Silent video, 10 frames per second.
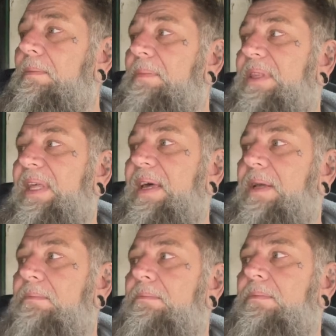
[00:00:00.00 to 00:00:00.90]
But
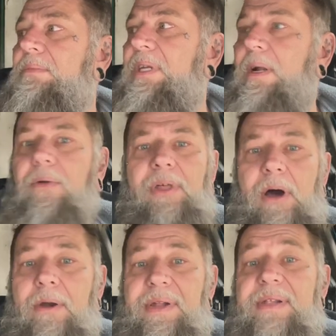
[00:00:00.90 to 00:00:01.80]
then, you know, the
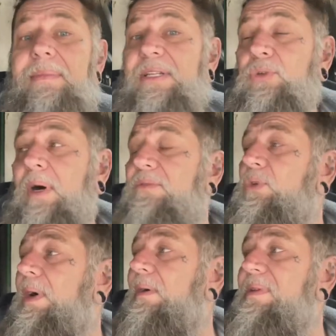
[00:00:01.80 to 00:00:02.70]
hardest to be
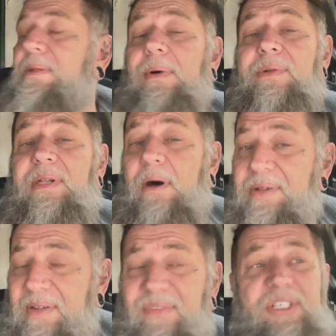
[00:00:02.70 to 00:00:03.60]
12-12s, the most
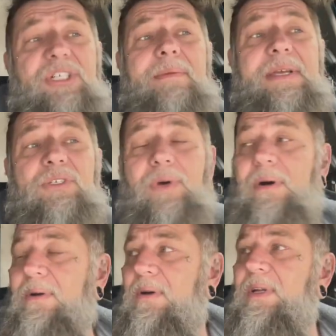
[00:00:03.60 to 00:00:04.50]
cost efficient to be
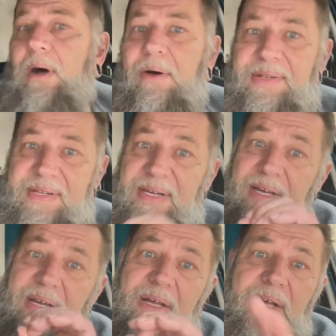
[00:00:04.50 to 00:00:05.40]
12, or cost
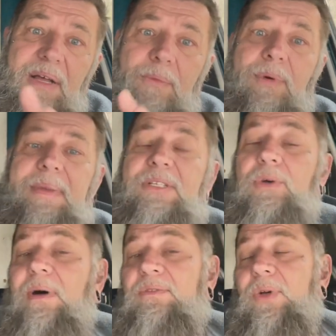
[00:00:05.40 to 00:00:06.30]
would be
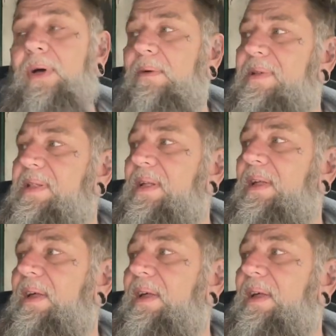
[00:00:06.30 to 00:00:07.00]
12-12s.